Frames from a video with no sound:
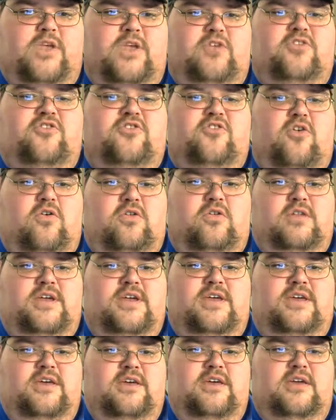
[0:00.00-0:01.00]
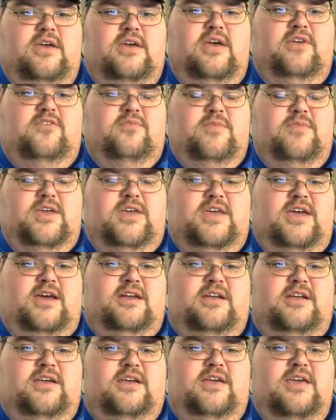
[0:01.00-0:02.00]
solely as a
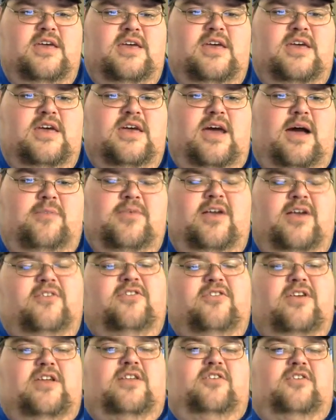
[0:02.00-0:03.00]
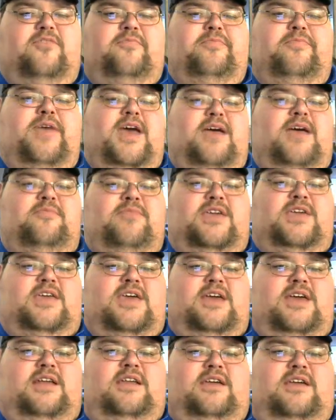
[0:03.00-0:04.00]
mechanic. I'm not saying it's a bad
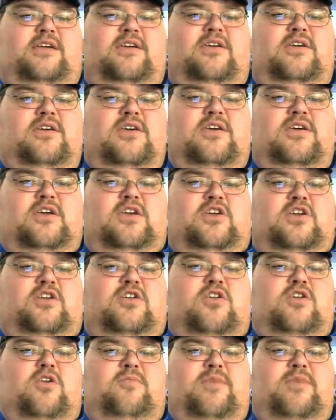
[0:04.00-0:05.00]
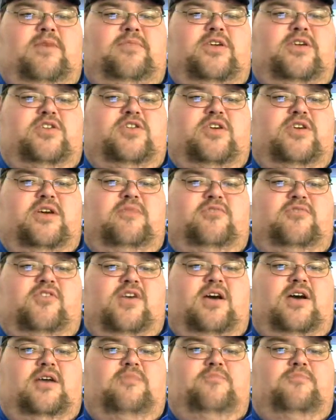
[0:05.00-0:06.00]
mechanic. You know, maybe a GM's
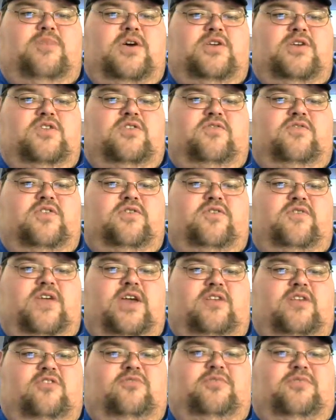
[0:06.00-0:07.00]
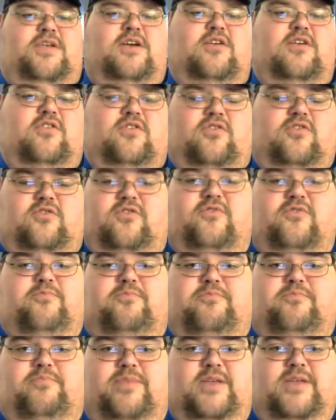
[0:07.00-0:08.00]
got a bunch of advanced players who've
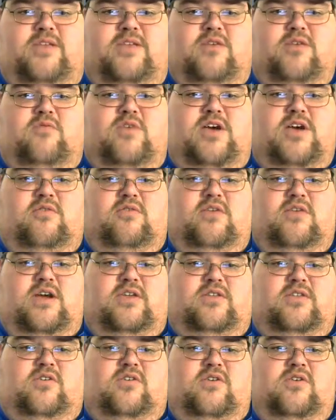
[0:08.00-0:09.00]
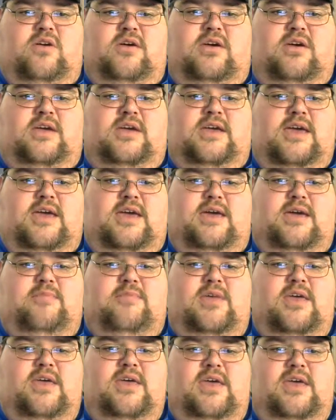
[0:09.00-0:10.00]
been their way around the
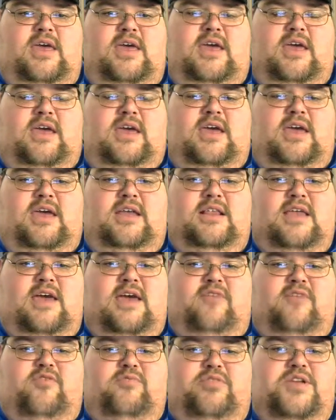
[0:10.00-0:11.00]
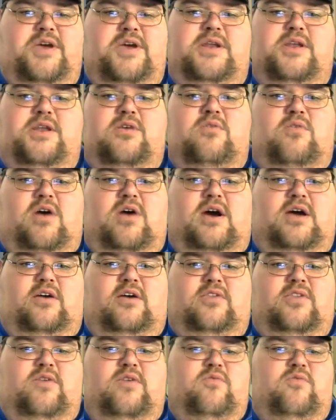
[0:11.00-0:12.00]
game and haven't played in a while,
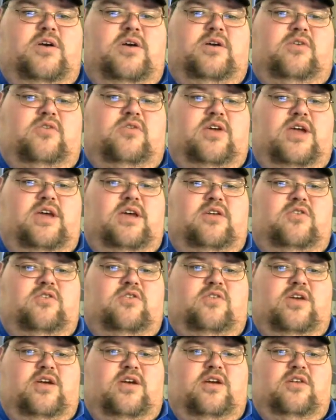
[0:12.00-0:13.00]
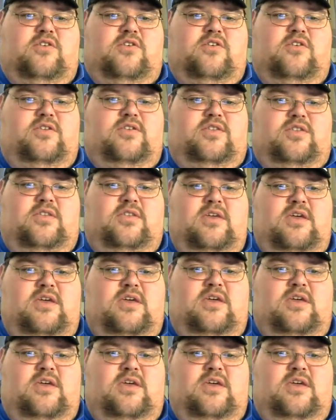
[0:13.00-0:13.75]
and they want to create a new character and